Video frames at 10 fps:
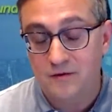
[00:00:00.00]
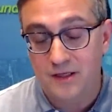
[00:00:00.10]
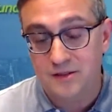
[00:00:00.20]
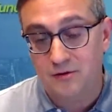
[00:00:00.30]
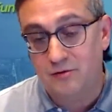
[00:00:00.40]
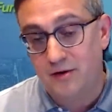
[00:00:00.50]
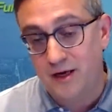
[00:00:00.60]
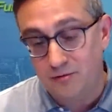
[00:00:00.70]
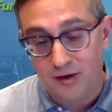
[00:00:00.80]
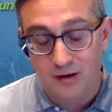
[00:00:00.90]
If things go
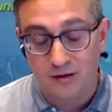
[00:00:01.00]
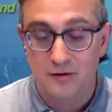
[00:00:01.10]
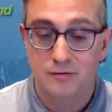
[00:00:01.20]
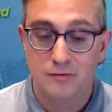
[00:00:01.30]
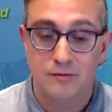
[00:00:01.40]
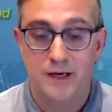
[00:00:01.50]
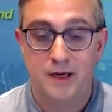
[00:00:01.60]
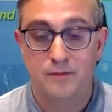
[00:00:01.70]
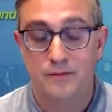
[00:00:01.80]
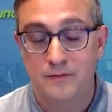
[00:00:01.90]
great, well, you'll pick
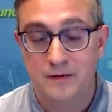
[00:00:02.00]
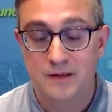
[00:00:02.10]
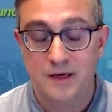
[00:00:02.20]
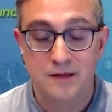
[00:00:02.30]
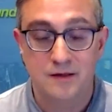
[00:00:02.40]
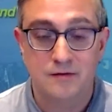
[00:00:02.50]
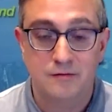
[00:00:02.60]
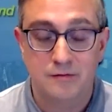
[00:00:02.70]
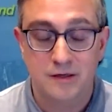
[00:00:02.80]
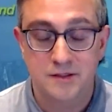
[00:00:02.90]
up the tide
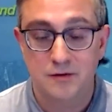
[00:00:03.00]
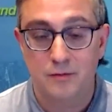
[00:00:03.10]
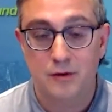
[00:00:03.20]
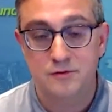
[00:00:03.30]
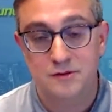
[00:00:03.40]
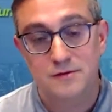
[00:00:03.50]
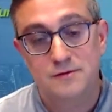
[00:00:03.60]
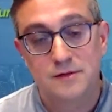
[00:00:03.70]
that raises all boats.